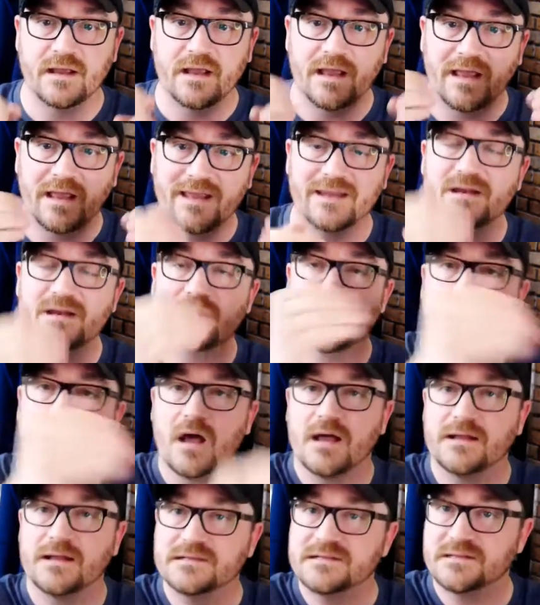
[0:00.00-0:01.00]
in
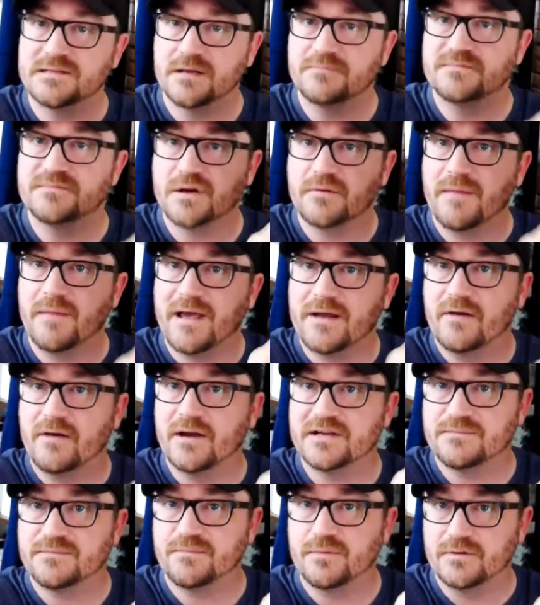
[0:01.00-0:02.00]
non-subject matter
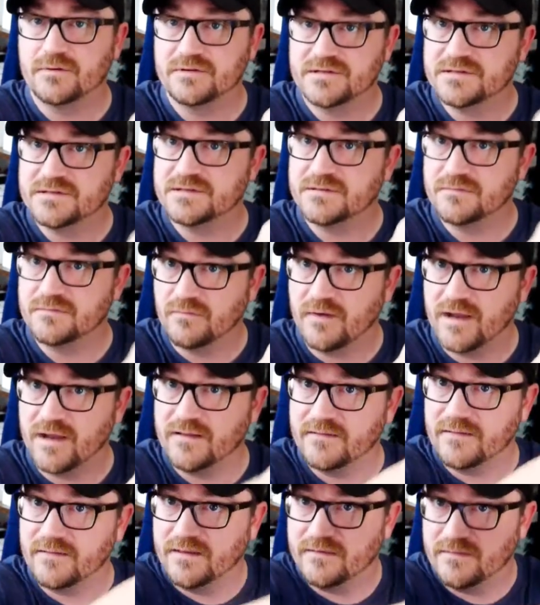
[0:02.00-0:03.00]
experts
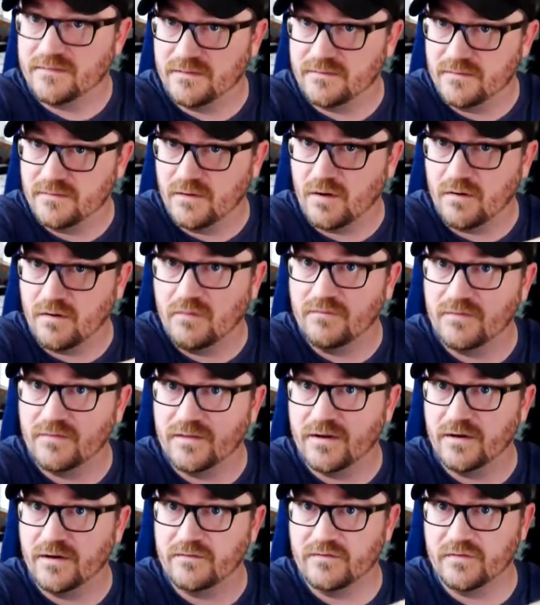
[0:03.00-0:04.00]
right that that are over
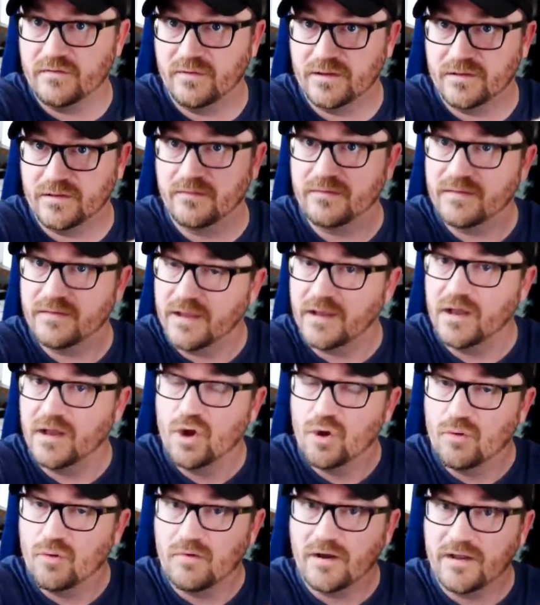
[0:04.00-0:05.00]
there doing their thing
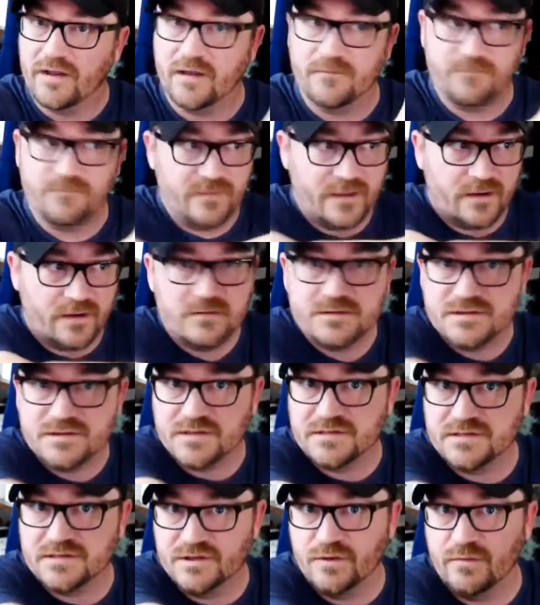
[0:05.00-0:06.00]
right if they're
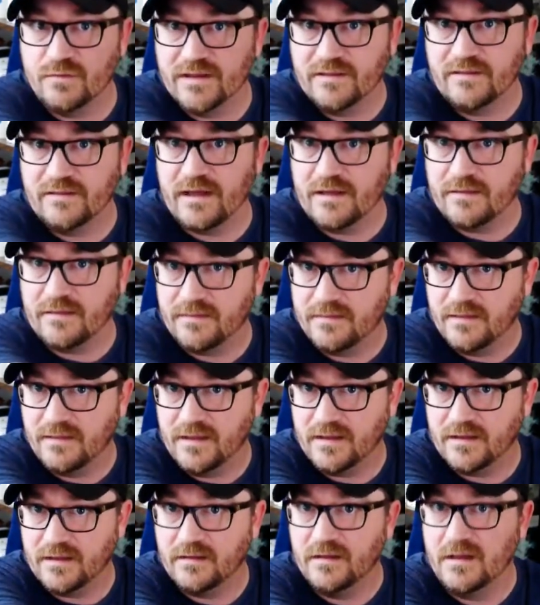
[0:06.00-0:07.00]
just doing that
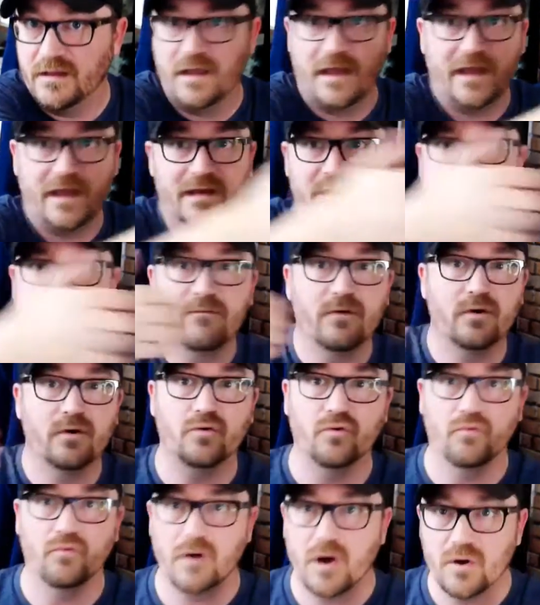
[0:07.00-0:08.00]
thing it never
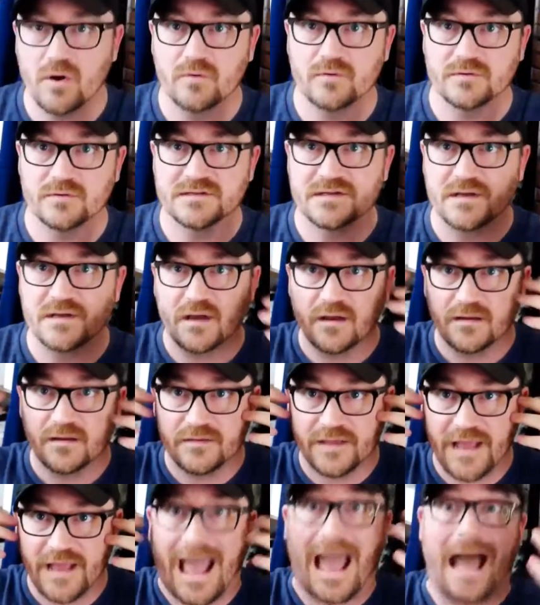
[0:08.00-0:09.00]
grows
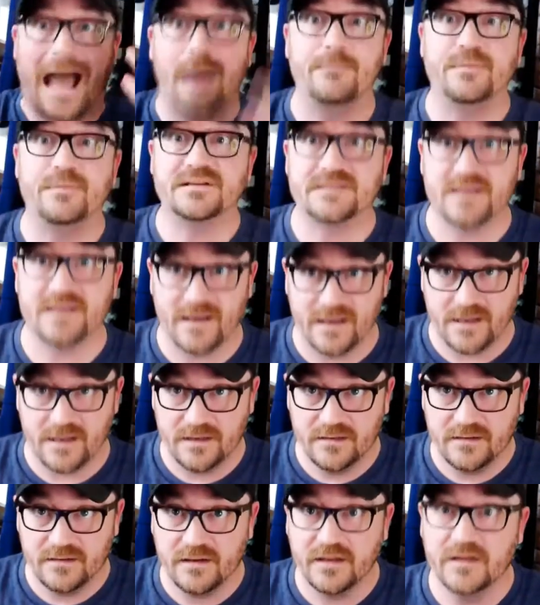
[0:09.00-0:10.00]
the appetite
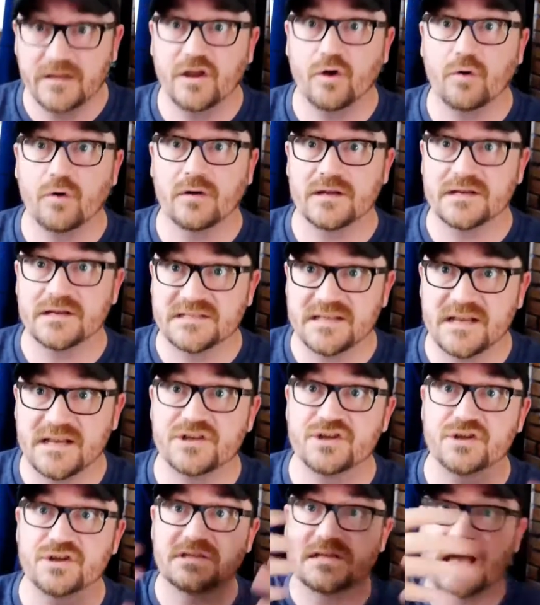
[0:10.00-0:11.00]
in the
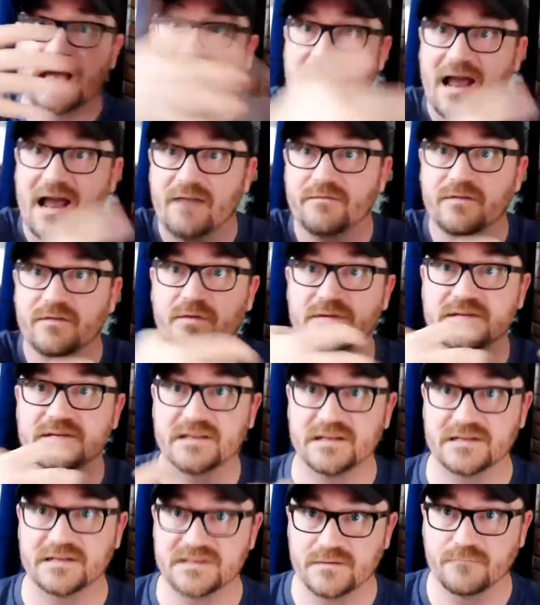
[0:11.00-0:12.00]
organization to have those
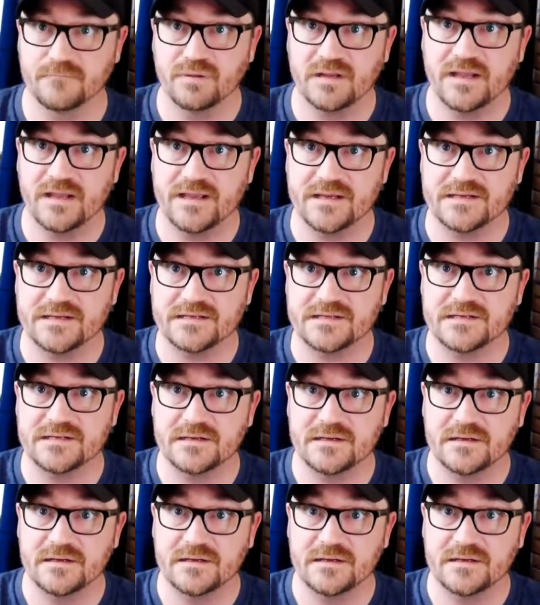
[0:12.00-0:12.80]
things in place